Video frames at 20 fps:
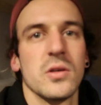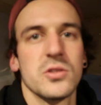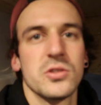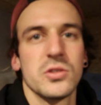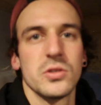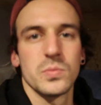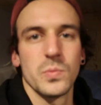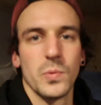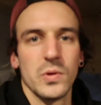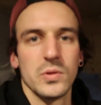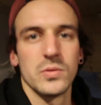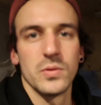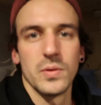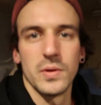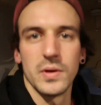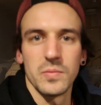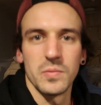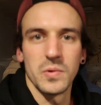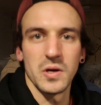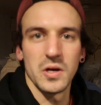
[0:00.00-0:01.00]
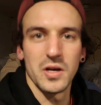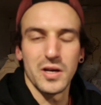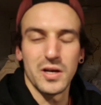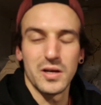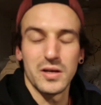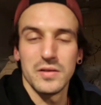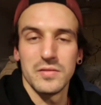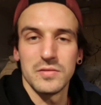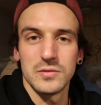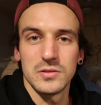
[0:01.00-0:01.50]
was just wondering
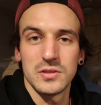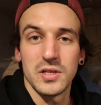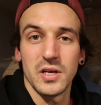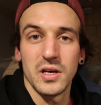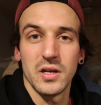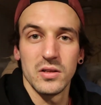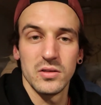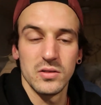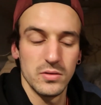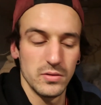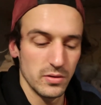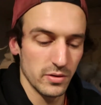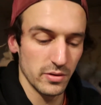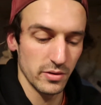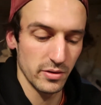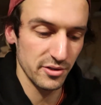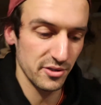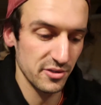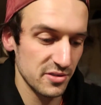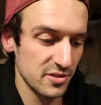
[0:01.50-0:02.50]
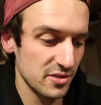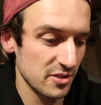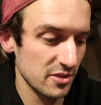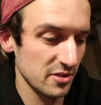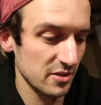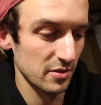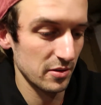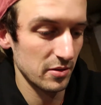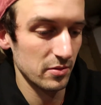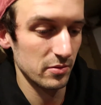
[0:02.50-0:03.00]
why I even tell you all this
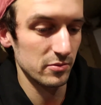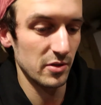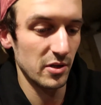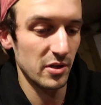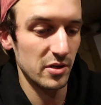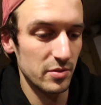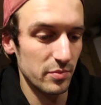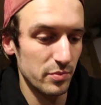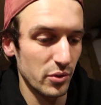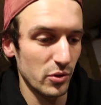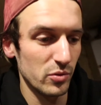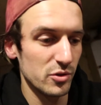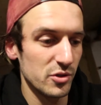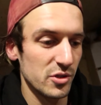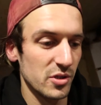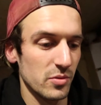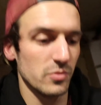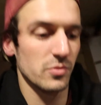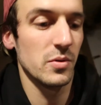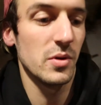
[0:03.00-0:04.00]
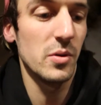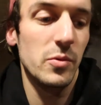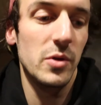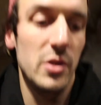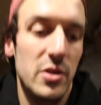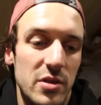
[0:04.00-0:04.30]
random bullshit, what we